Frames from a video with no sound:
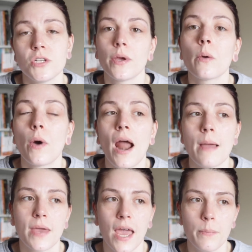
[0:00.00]
doing, what
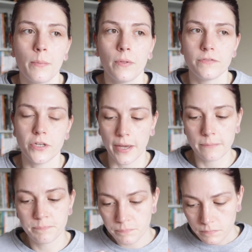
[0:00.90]
I'm capable of
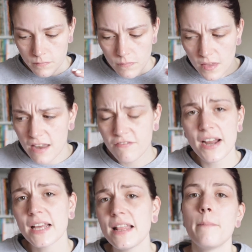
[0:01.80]
doing. And
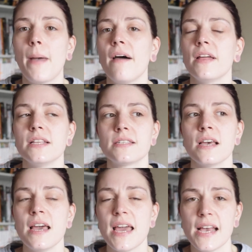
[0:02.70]
finding that balance
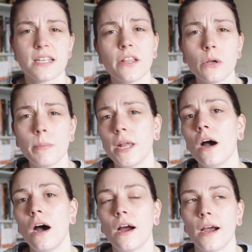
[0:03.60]
is a little bit
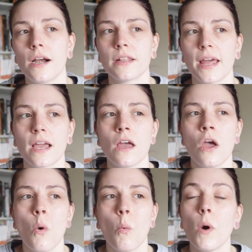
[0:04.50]
hard. Like,
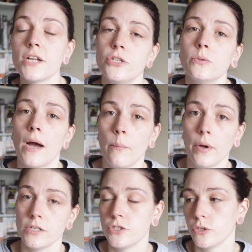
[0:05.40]
what do I
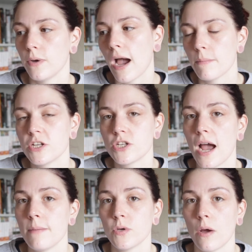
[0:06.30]
want to do? How much
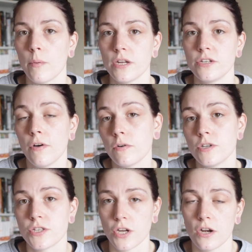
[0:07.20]
time do I want to devote
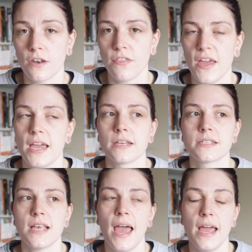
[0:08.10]
to certain
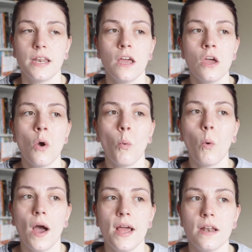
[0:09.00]
things? And
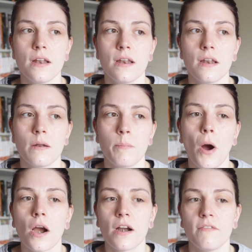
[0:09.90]
what
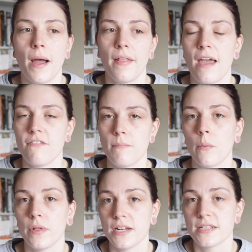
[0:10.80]
part of my life am I
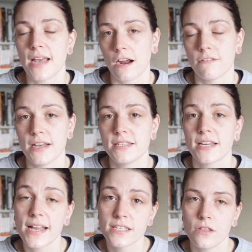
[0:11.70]
willing to sacrifice to
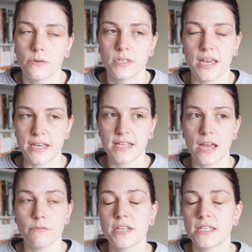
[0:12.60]
get to those things?
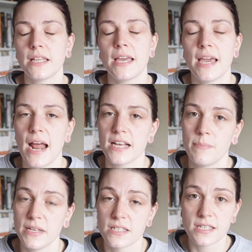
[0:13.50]
And recently it has
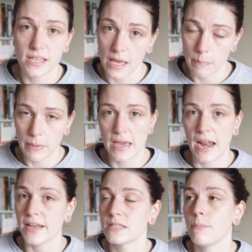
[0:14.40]
been sleep, it
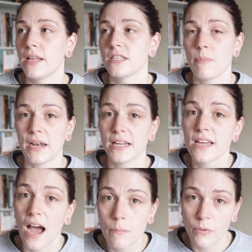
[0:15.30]
has been spending
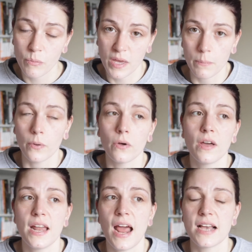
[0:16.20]
time with people,
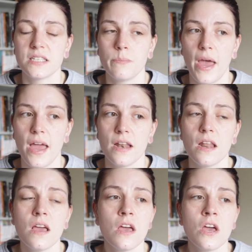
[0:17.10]
it has been,
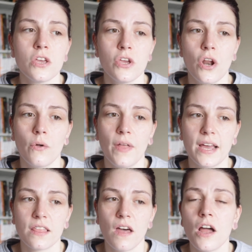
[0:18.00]
you know,
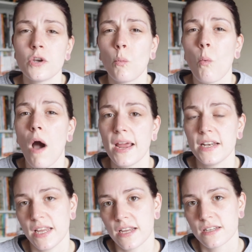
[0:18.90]
like the
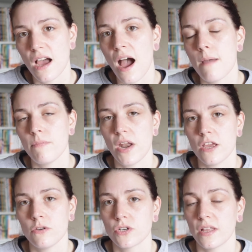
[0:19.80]
unwinding time that I
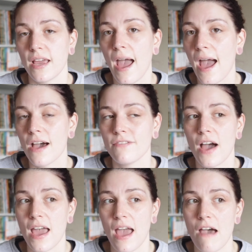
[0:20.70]
usually have.
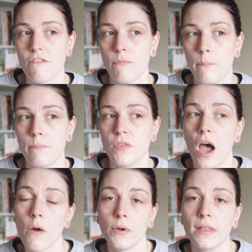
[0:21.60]
I have
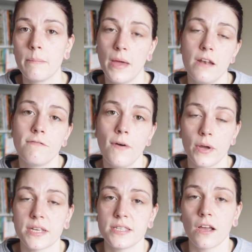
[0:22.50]
not really been
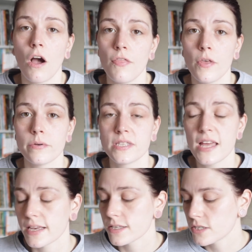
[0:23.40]
focusing on those
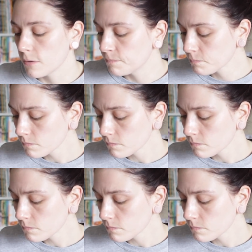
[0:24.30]
things. So